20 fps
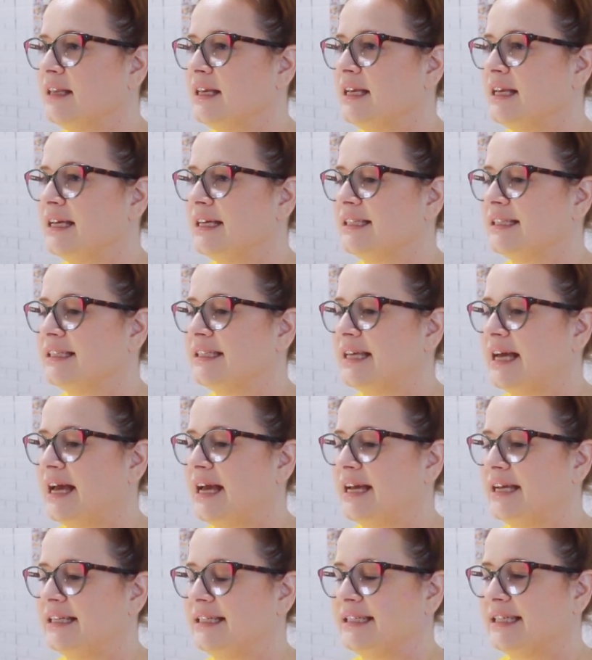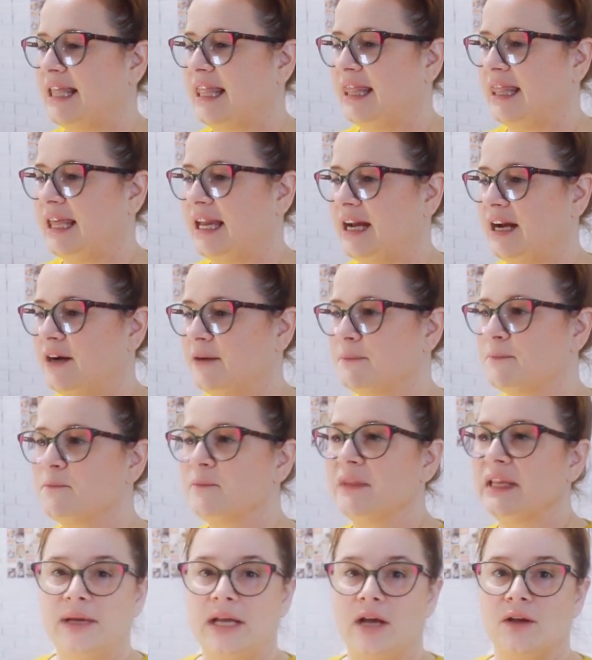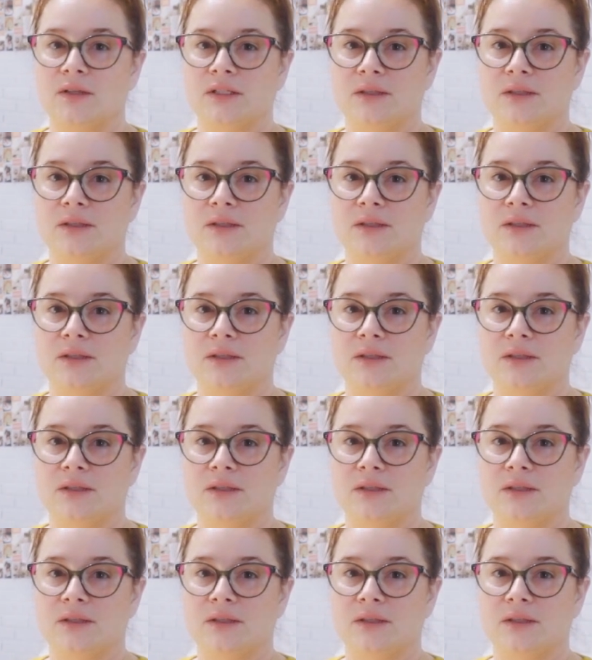the sides there. There we go.